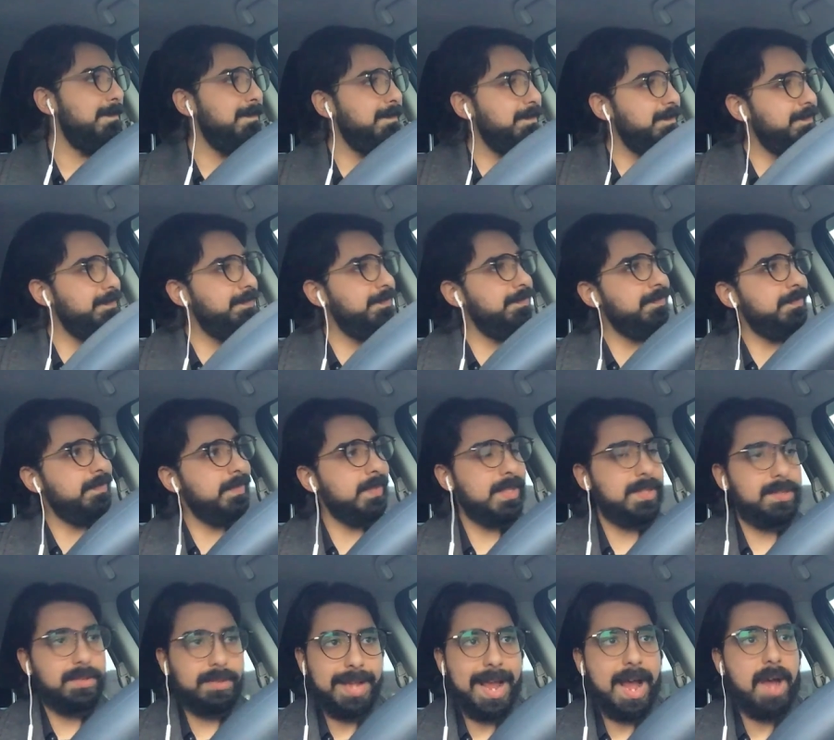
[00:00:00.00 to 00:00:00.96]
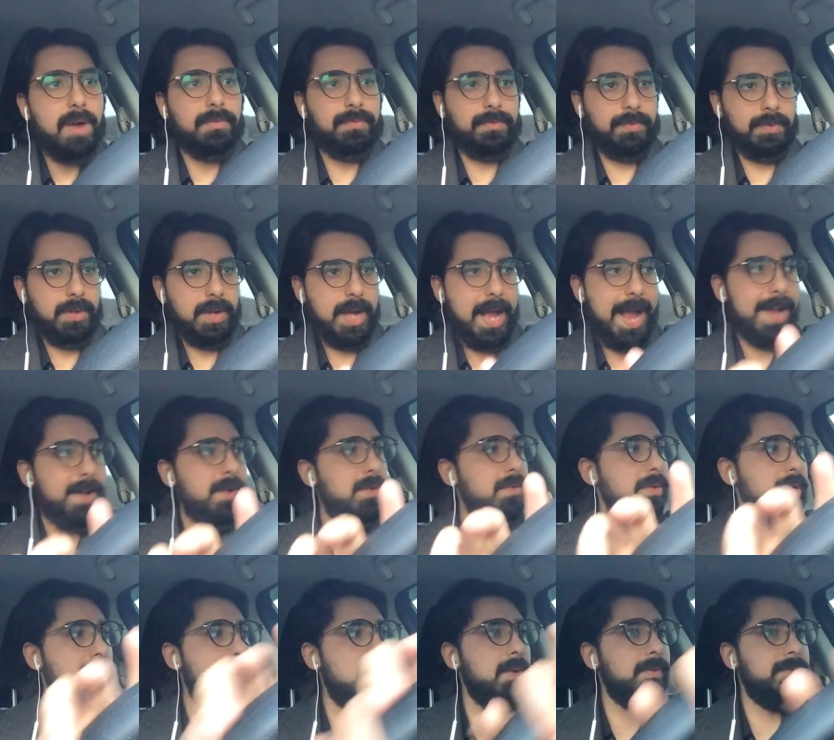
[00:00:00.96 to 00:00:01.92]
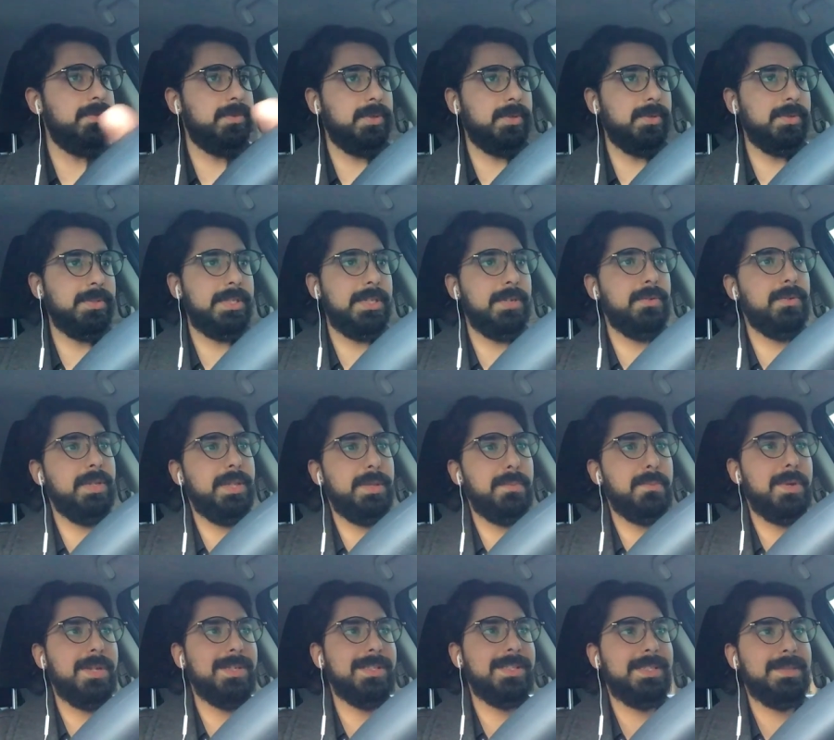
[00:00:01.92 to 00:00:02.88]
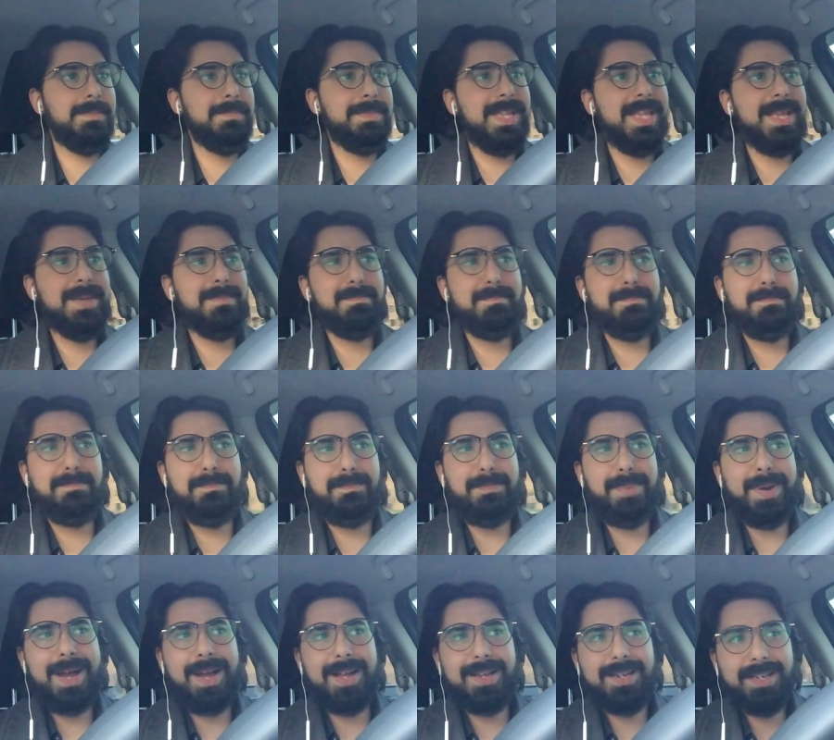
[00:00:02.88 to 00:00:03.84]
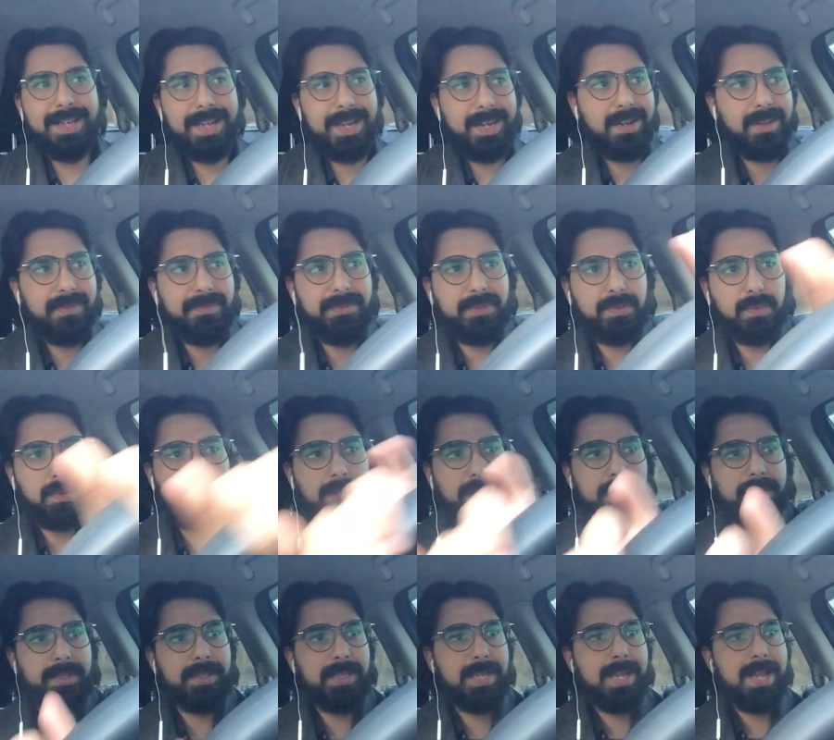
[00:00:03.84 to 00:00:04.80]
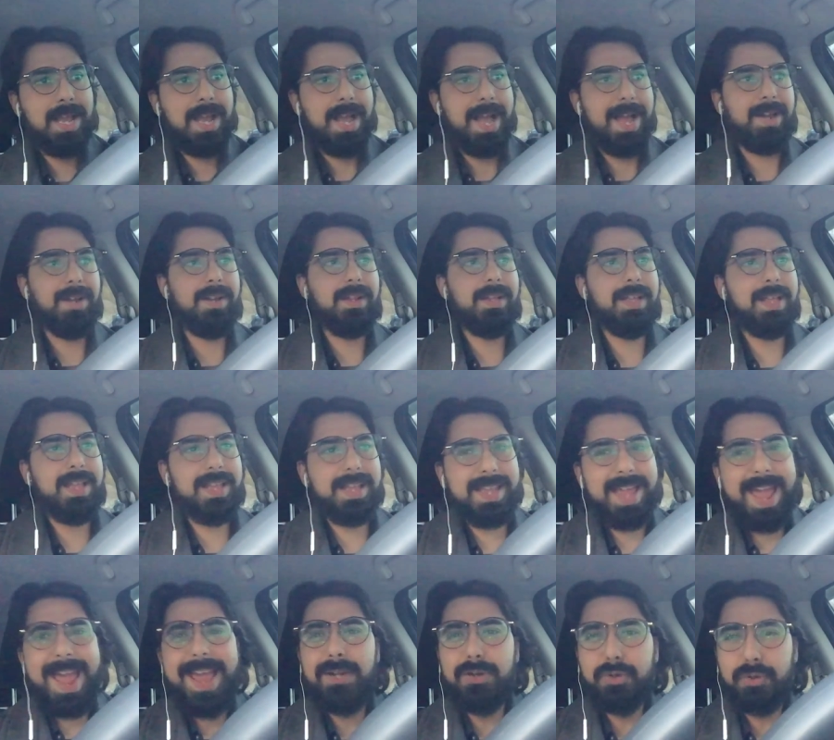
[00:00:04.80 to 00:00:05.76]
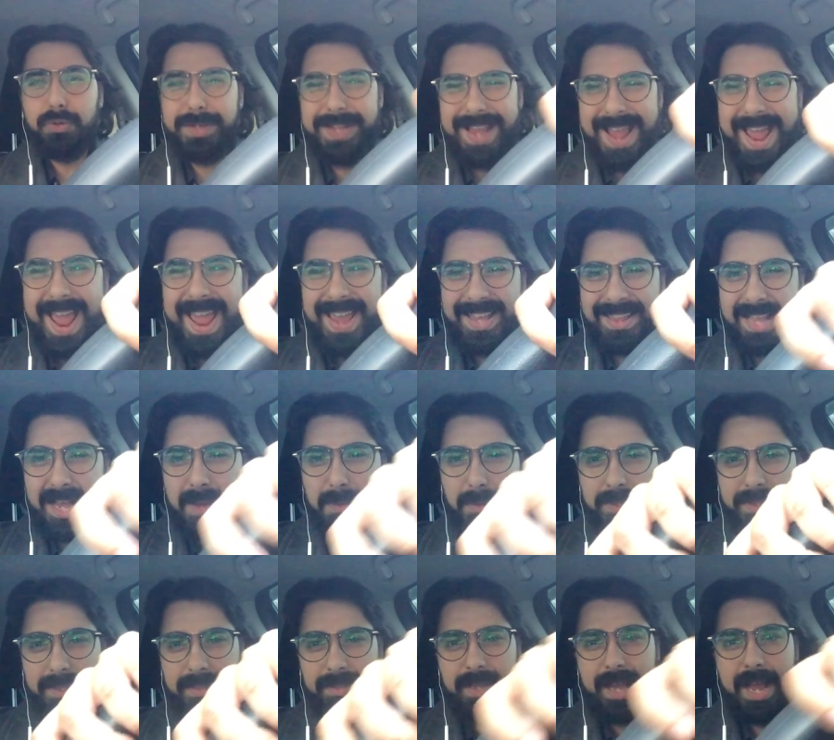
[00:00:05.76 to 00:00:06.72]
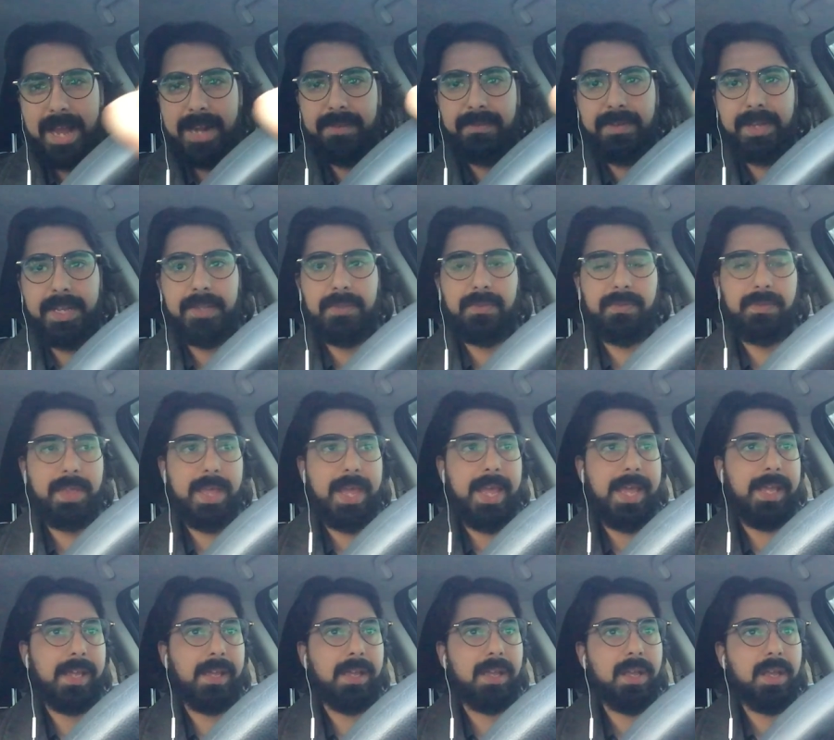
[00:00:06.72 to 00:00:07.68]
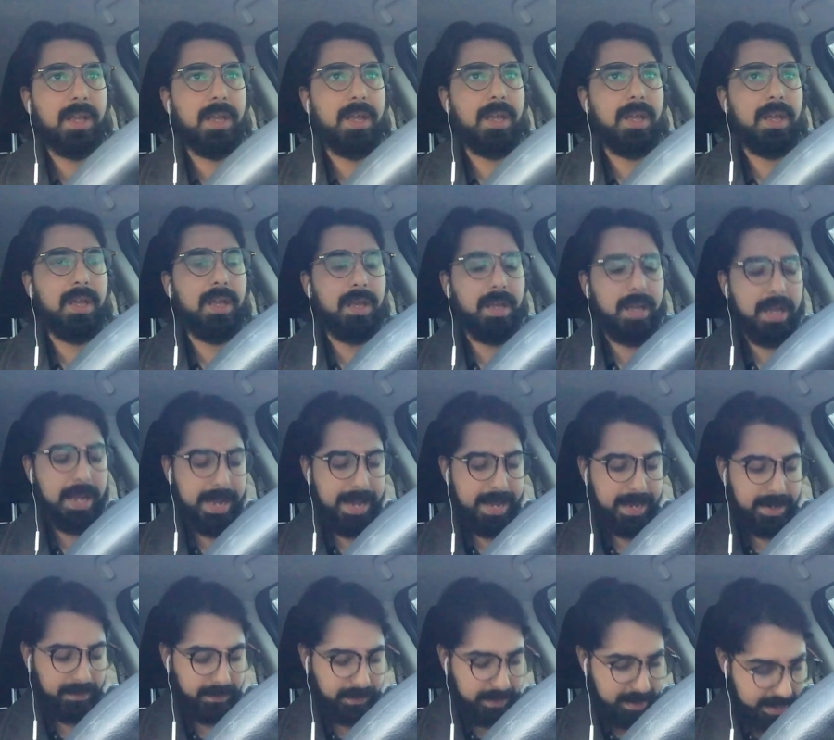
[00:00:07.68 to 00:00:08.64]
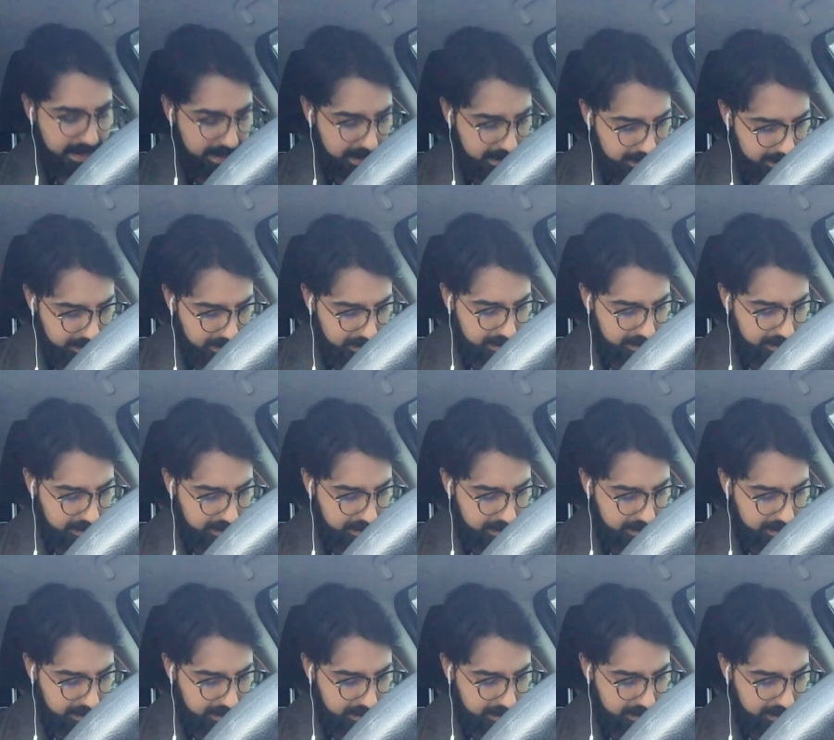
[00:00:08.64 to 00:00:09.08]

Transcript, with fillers: mm, it's doubtful. I don't know if Tulsi really wants to be a pundit of sorts. I don't, like Andrew Yang, that was kind of his thing, is that